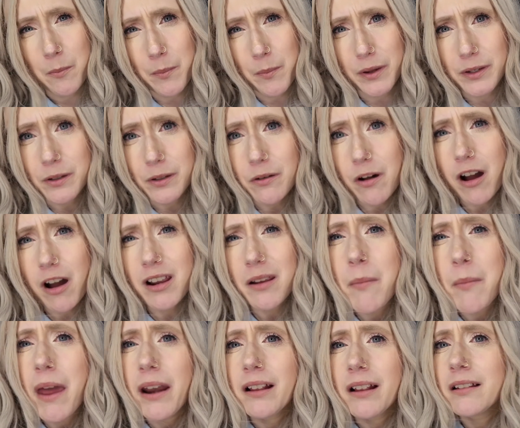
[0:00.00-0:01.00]
but you'll
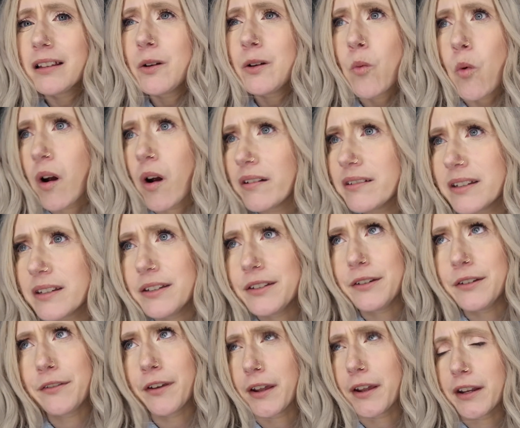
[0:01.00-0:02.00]
automatically want to
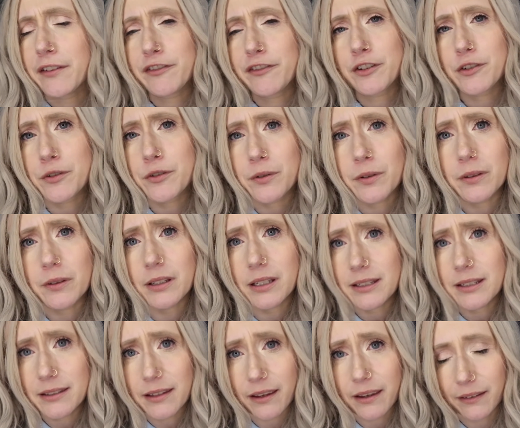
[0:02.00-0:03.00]
do that if you're
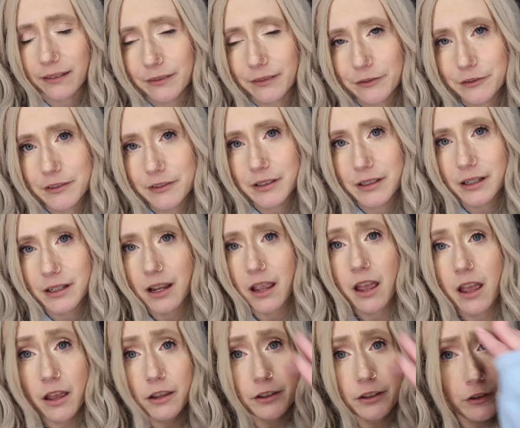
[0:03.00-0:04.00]
truly saved.
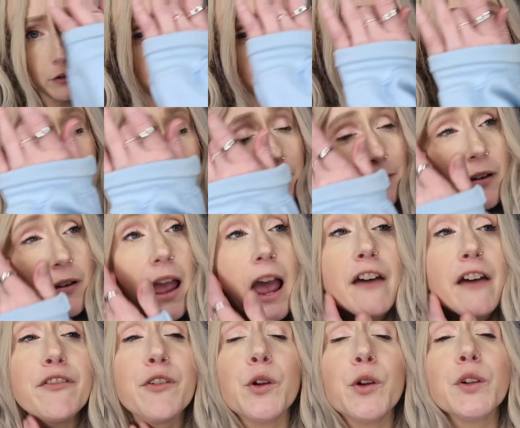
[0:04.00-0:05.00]
You'll
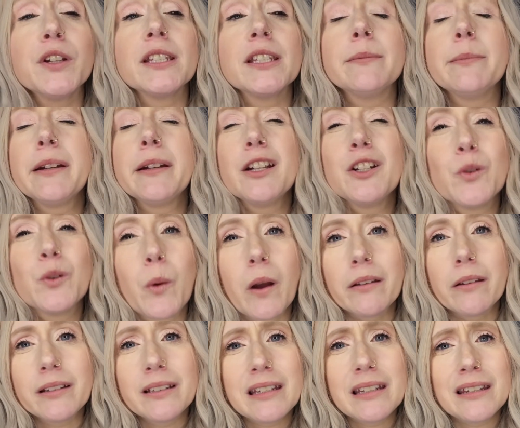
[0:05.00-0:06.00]
have the Holy Spirit
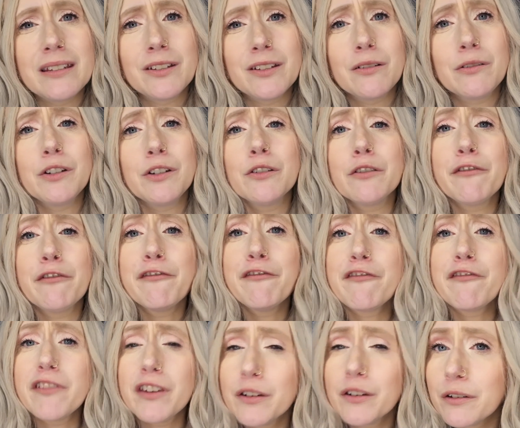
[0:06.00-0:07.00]
dwelling in you. You'll
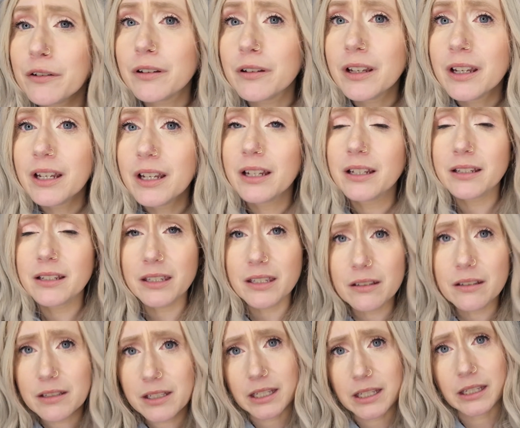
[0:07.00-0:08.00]
feel
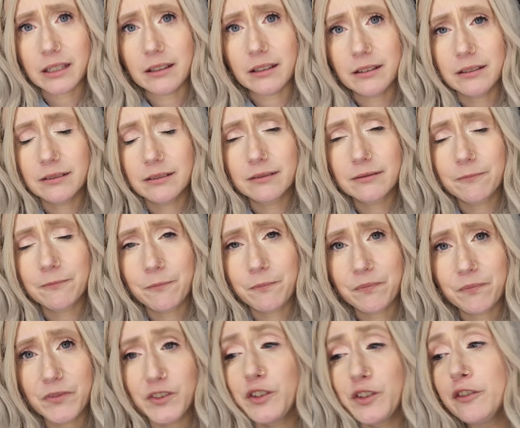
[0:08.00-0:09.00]
guilty.
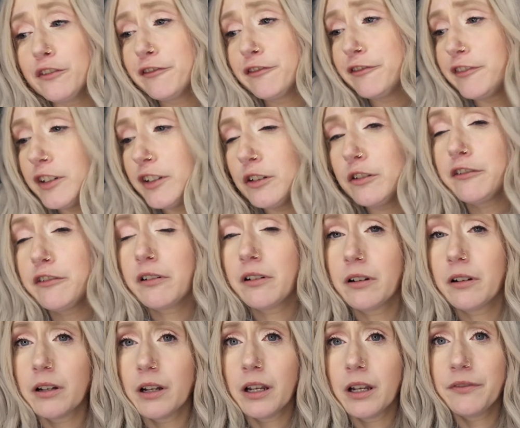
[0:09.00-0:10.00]
You'll feel
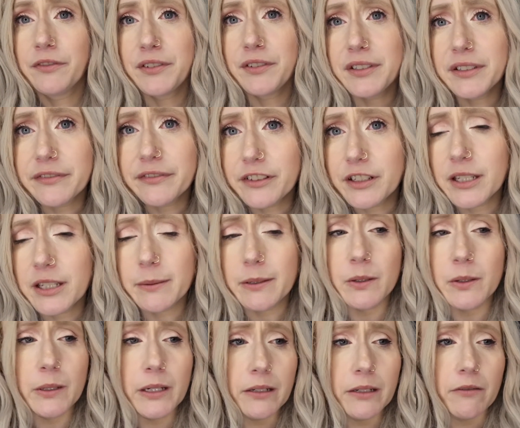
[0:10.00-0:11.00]
the difference
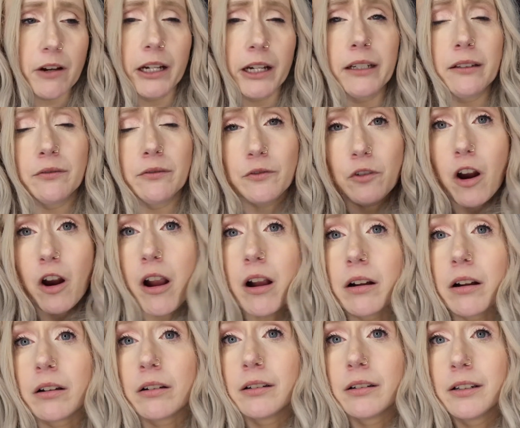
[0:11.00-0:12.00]
between right and wrong.